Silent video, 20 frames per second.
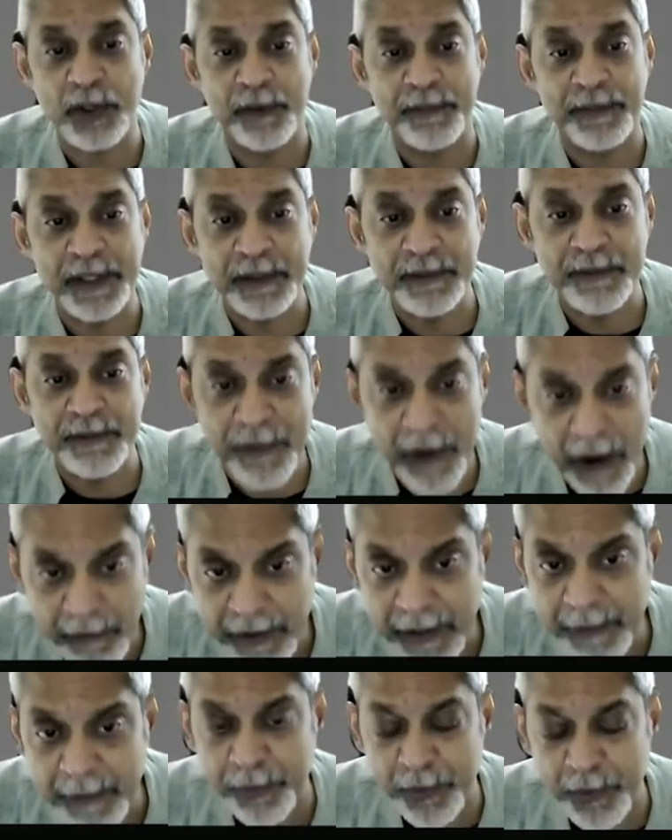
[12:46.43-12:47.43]
of this
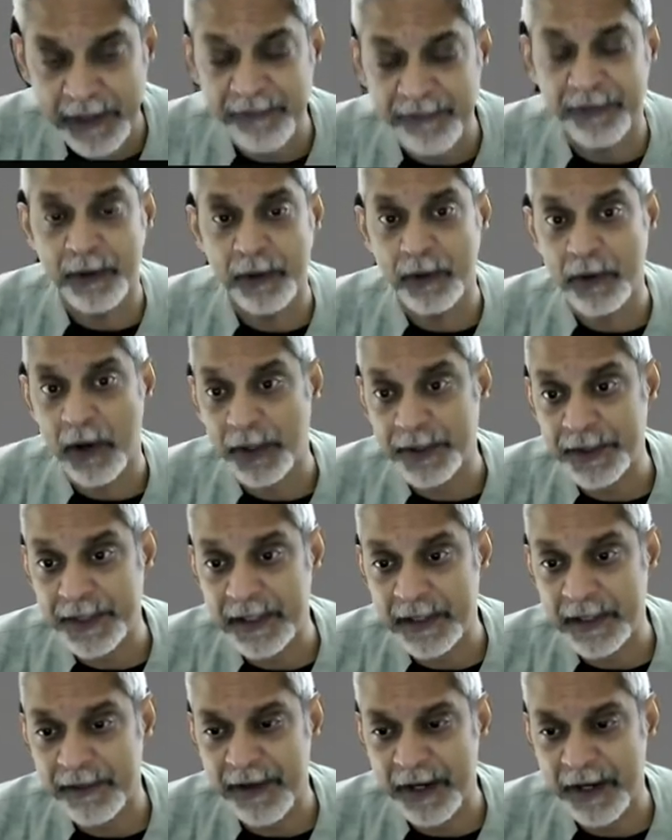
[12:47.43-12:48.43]
very brief low-cost
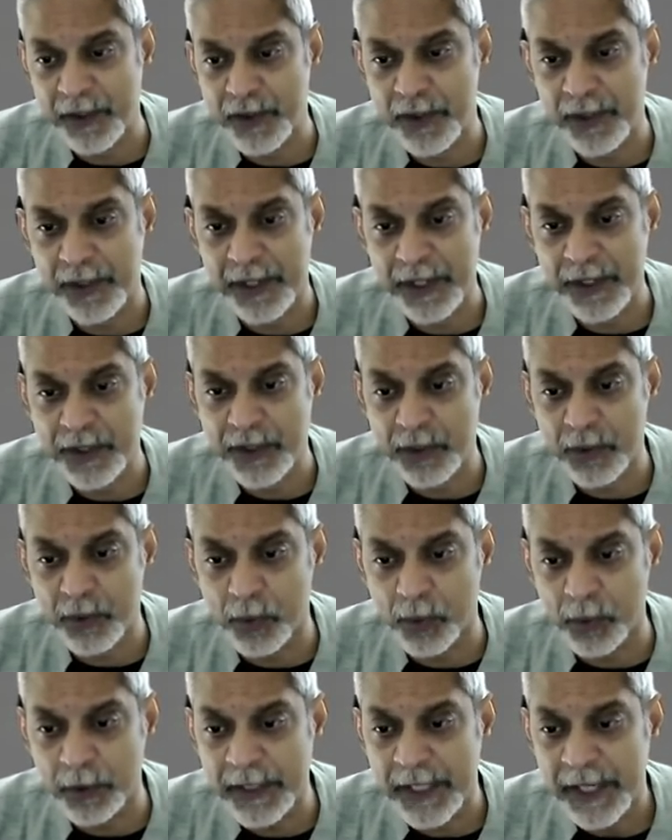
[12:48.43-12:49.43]
intervention in
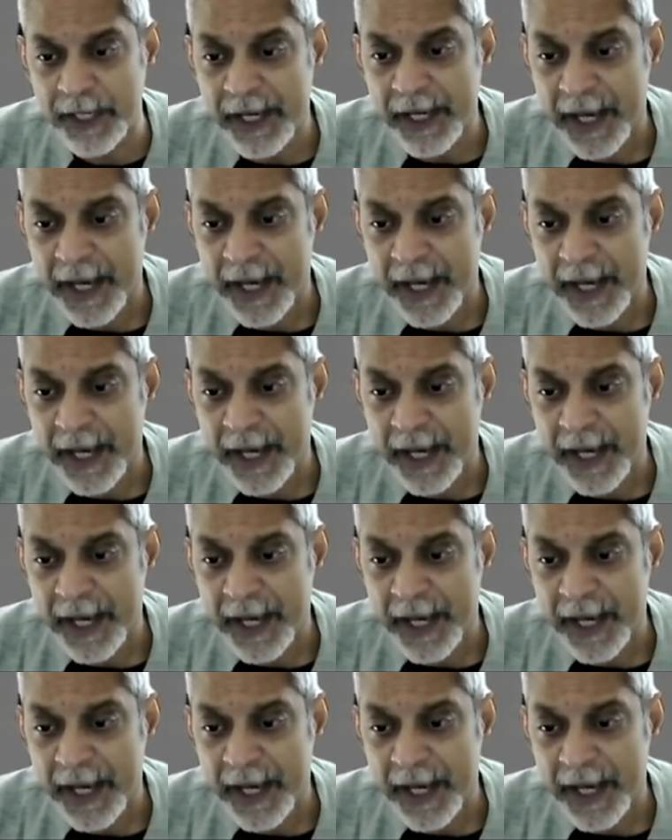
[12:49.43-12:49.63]
schools.